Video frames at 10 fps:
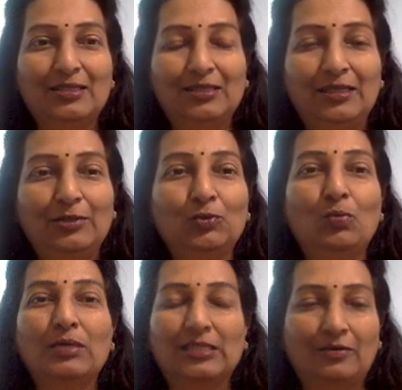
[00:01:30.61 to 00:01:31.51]
You
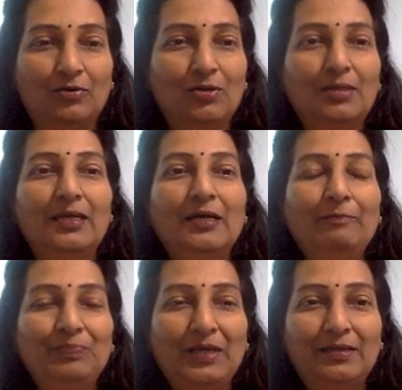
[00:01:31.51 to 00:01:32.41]
must have heard
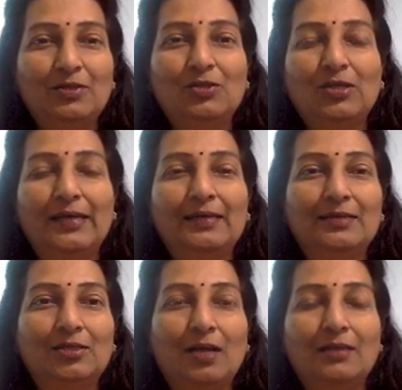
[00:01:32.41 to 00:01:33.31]
that this child
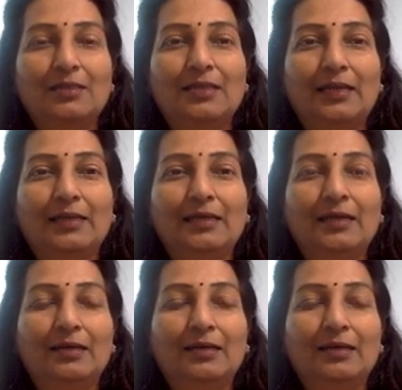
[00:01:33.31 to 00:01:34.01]
starts telling